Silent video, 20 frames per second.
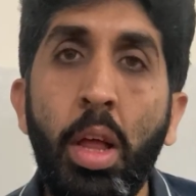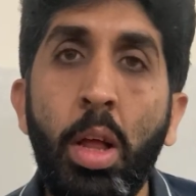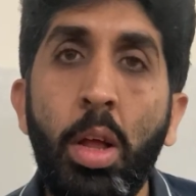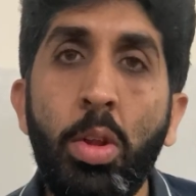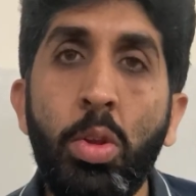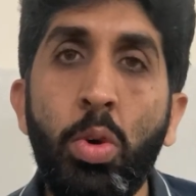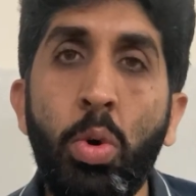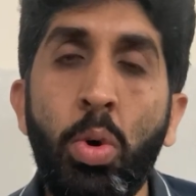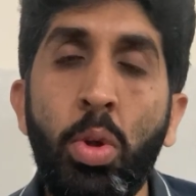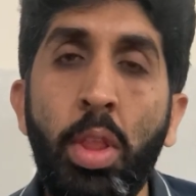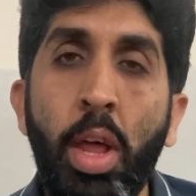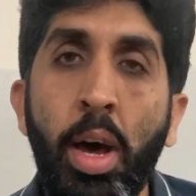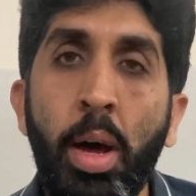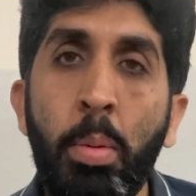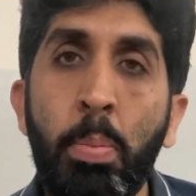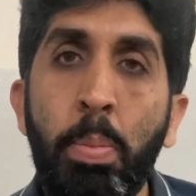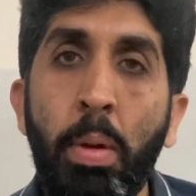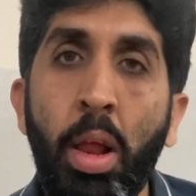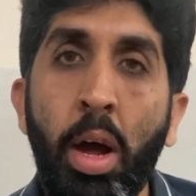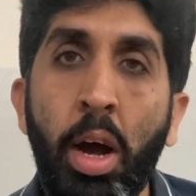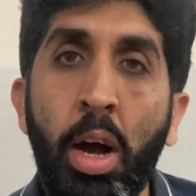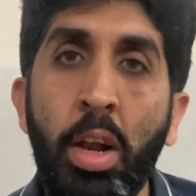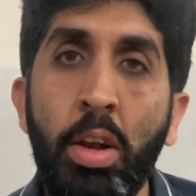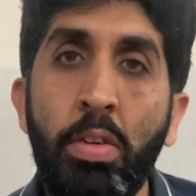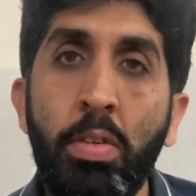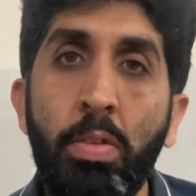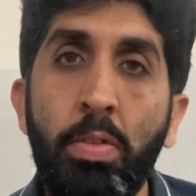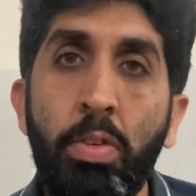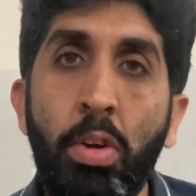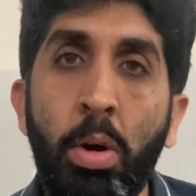So the plant
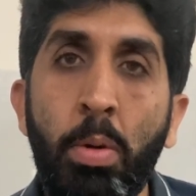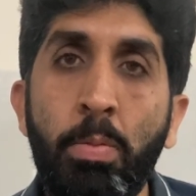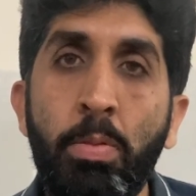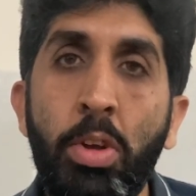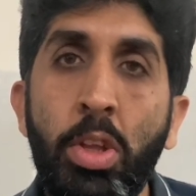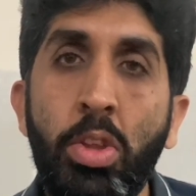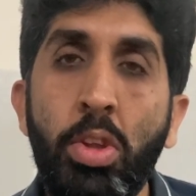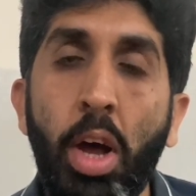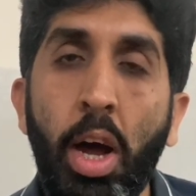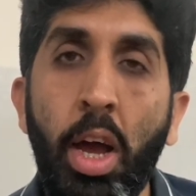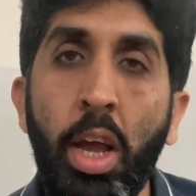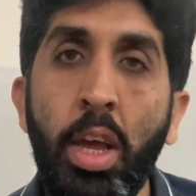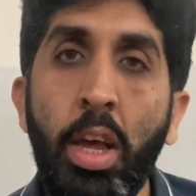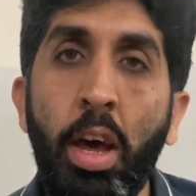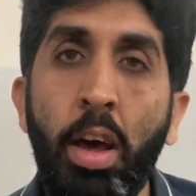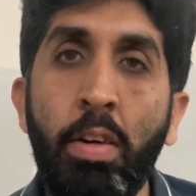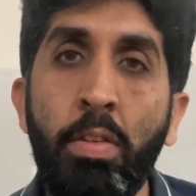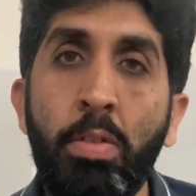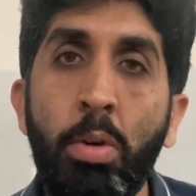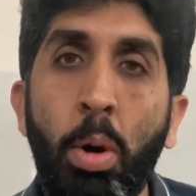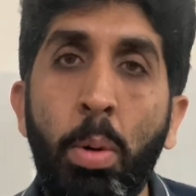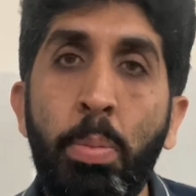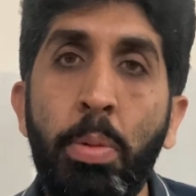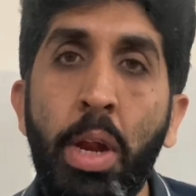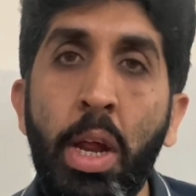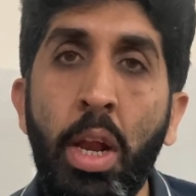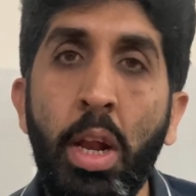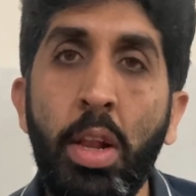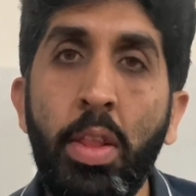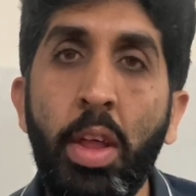from which I have
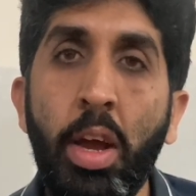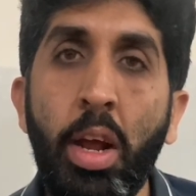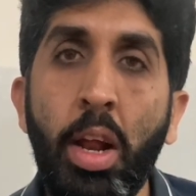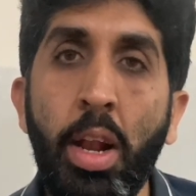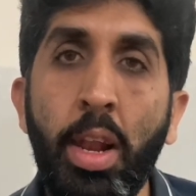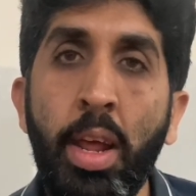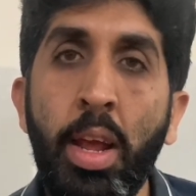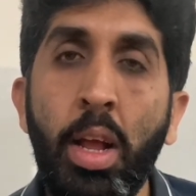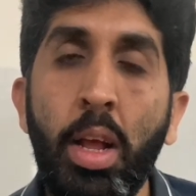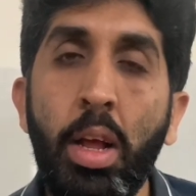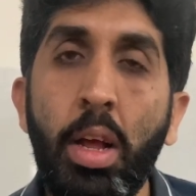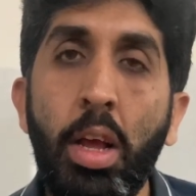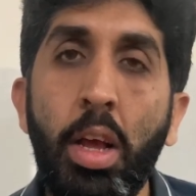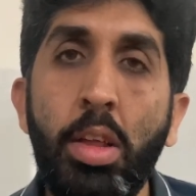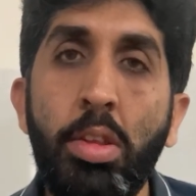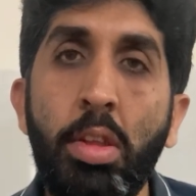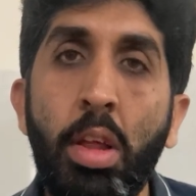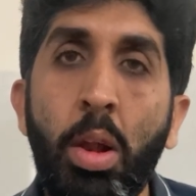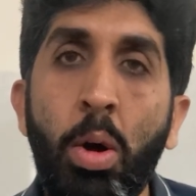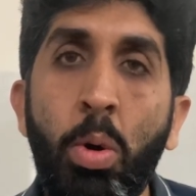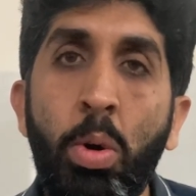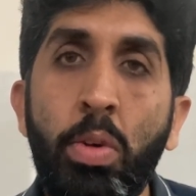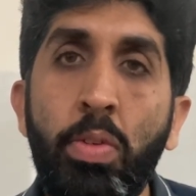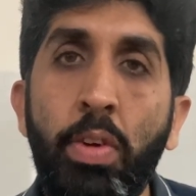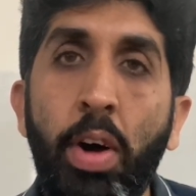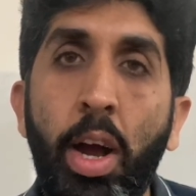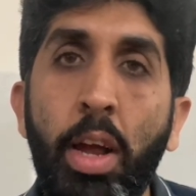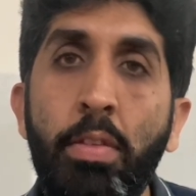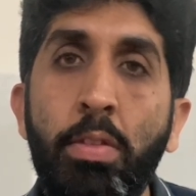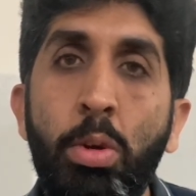obtained the cutting is around
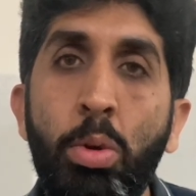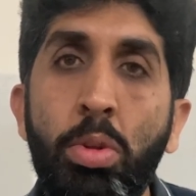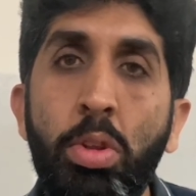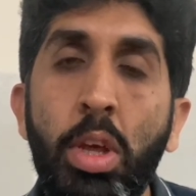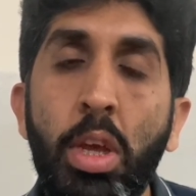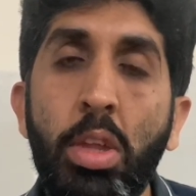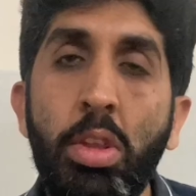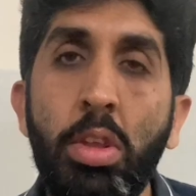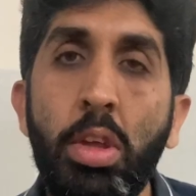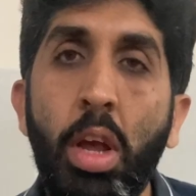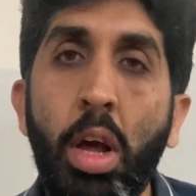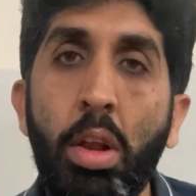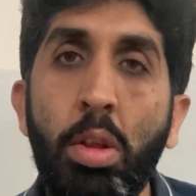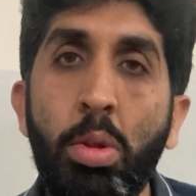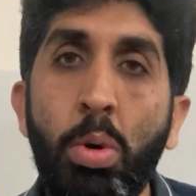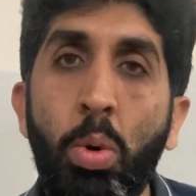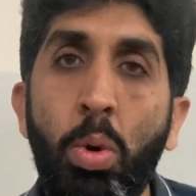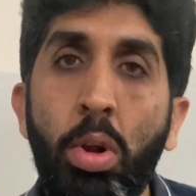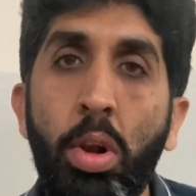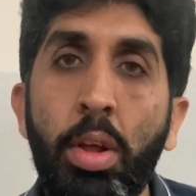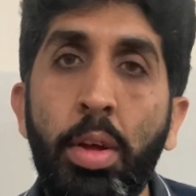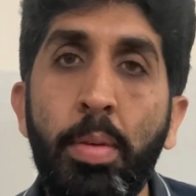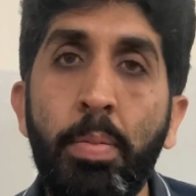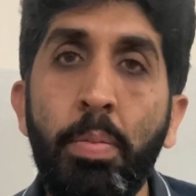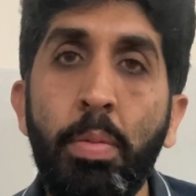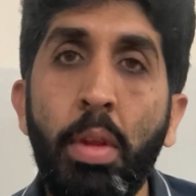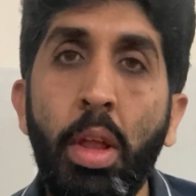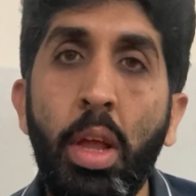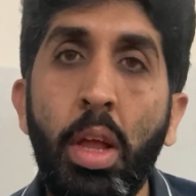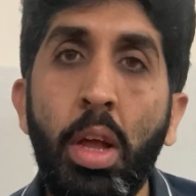5 to 6 years old.
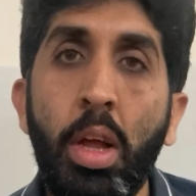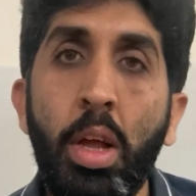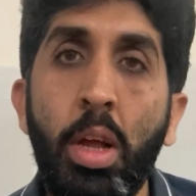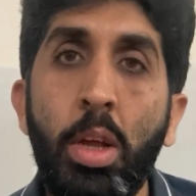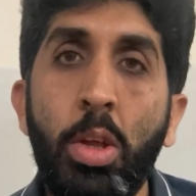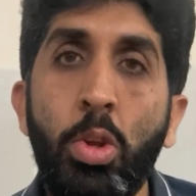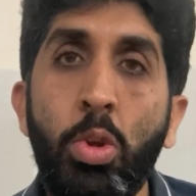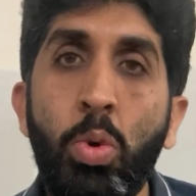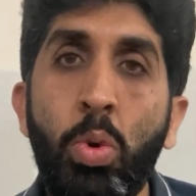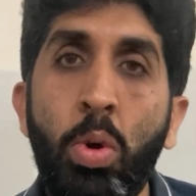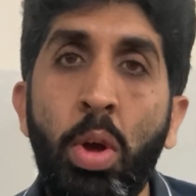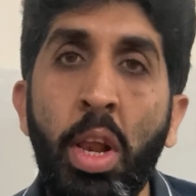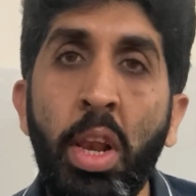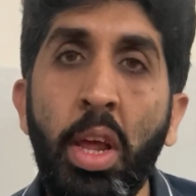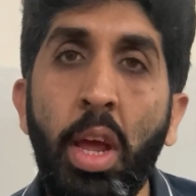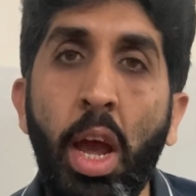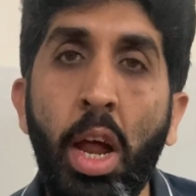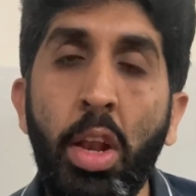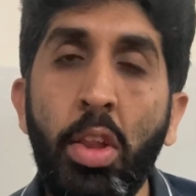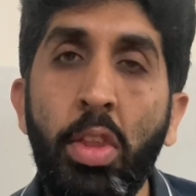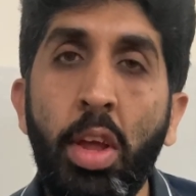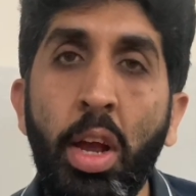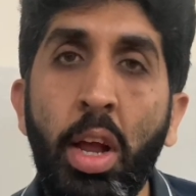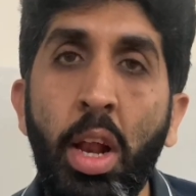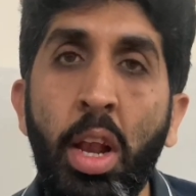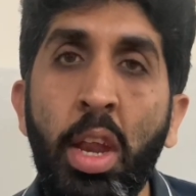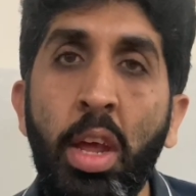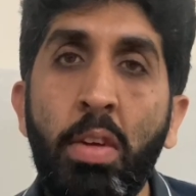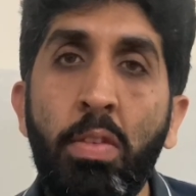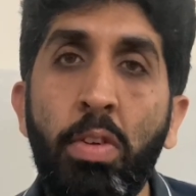You can get the
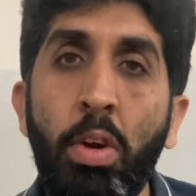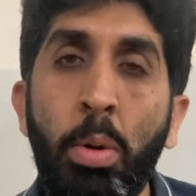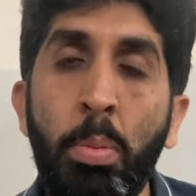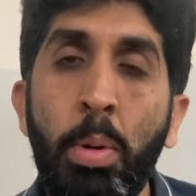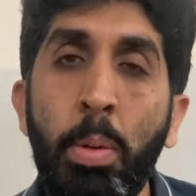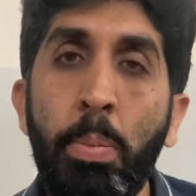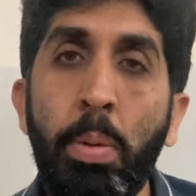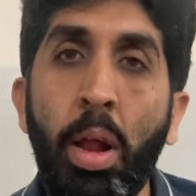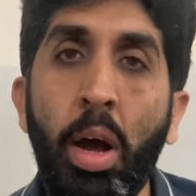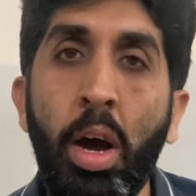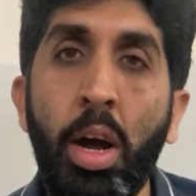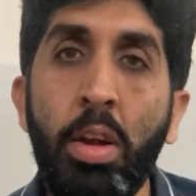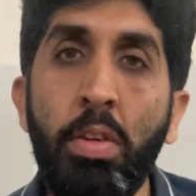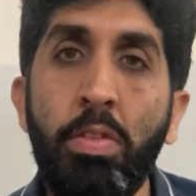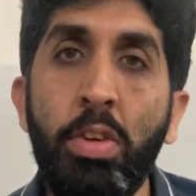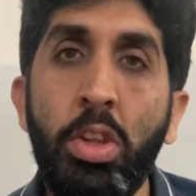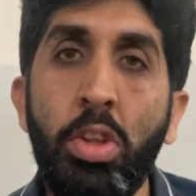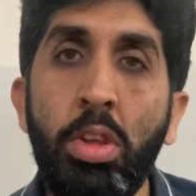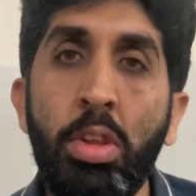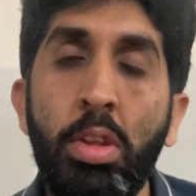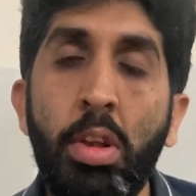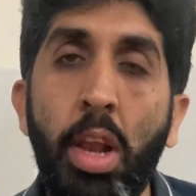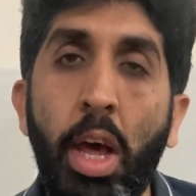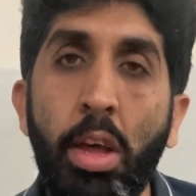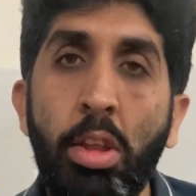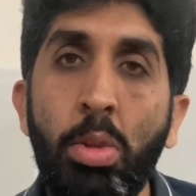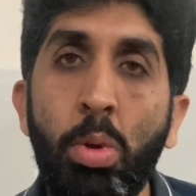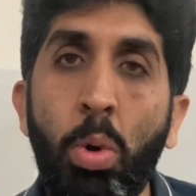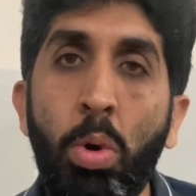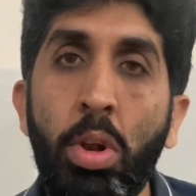cutting from a plant which is
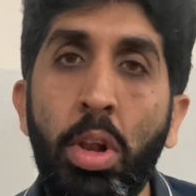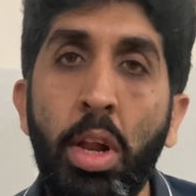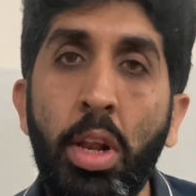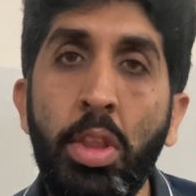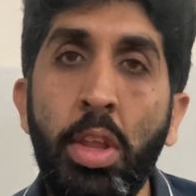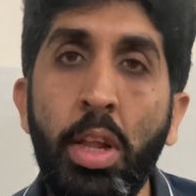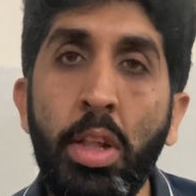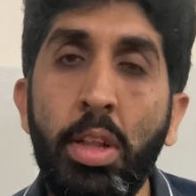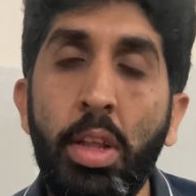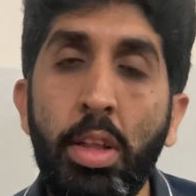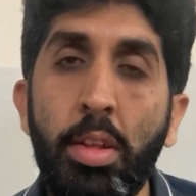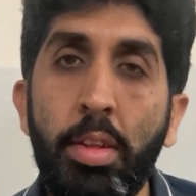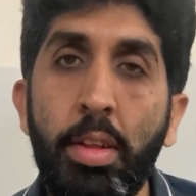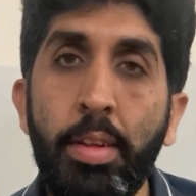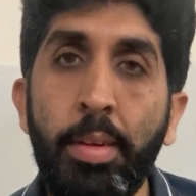less older than this.